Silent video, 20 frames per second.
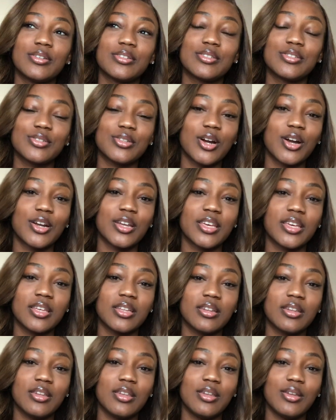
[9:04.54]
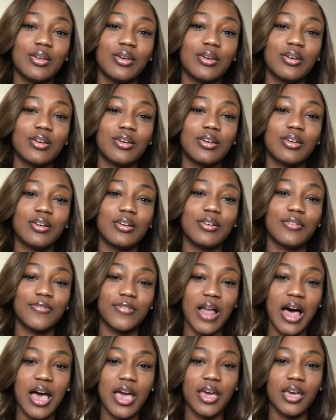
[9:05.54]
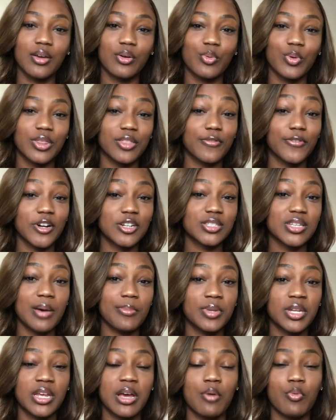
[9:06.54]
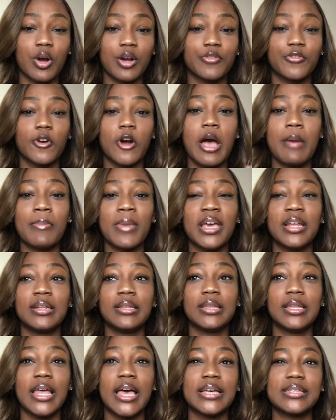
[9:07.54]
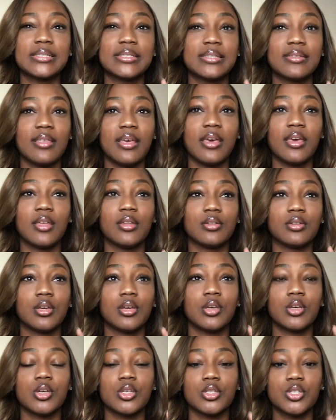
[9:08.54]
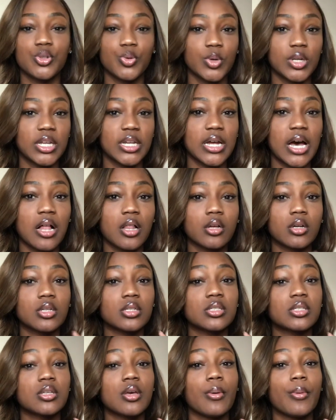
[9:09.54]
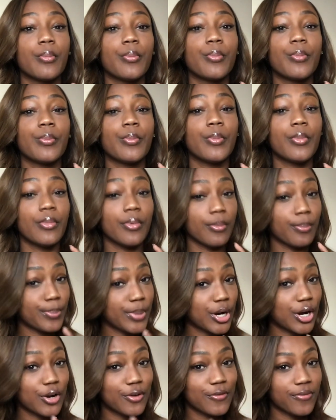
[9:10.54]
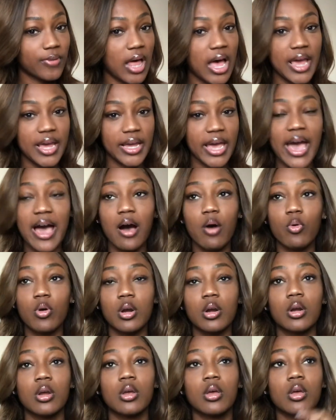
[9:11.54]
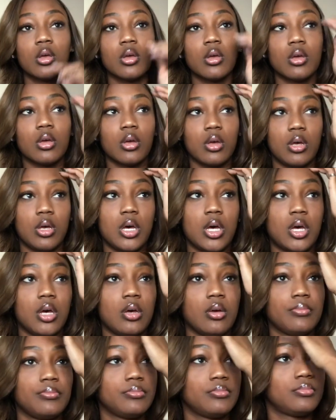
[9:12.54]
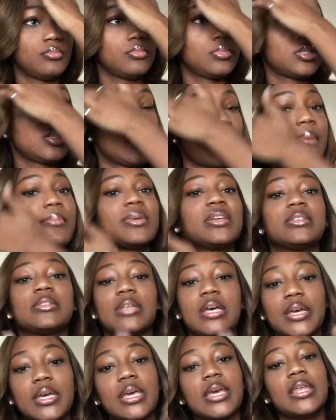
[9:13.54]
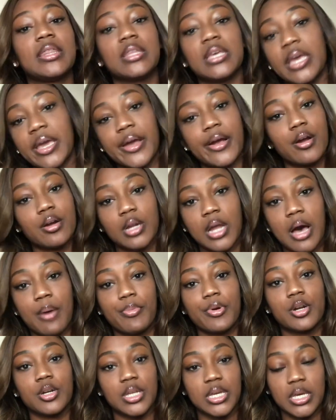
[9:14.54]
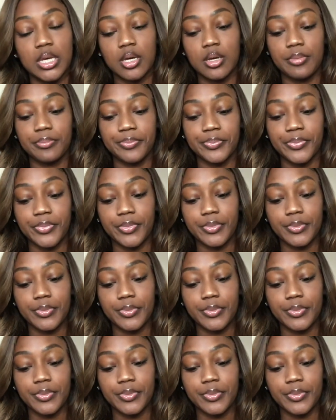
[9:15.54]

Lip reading: started flying with the first company I worked for, I made less than $20 per flying hour. So that means, like, in the air, not per diem.